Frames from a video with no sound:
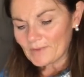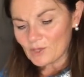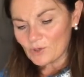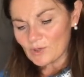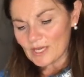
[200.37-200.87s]

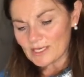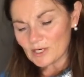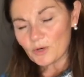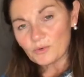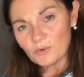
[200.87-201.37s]
You get
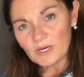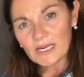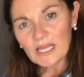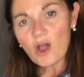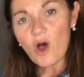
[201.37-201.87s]
a
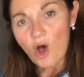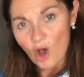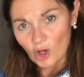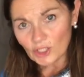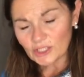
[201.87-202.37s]
really
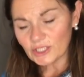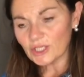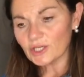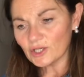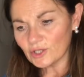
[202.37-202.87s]
hot,
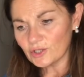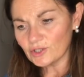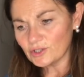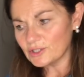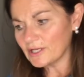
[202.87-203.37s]

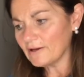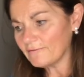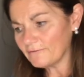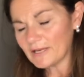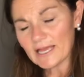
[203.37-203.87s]
good
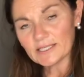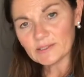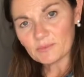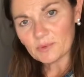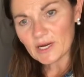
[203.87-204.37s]
flat
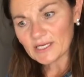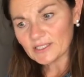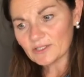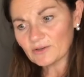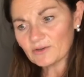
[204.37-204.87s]

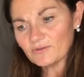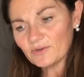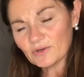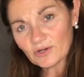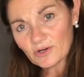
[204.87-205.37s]
press of
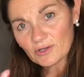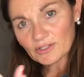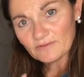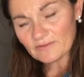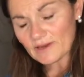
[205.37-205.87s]
your
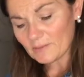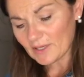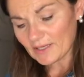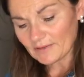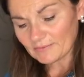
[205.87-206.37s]
cotton
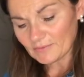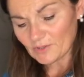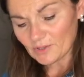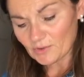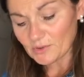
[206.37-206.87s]
fabric,
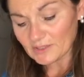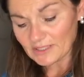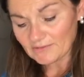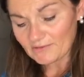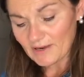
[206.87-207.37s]
your
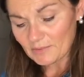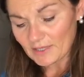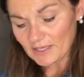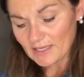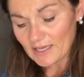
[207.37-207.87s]
quilting
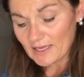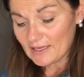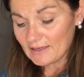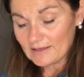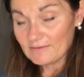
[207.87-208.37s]
fabric.
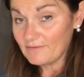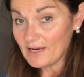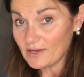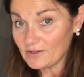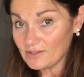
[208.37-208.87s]
Very
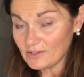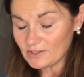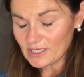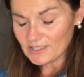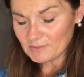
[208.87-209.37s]
good in your
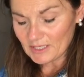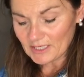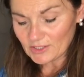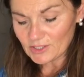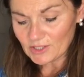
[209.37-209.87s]

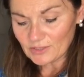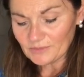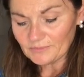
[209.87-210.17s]
dressmaking too.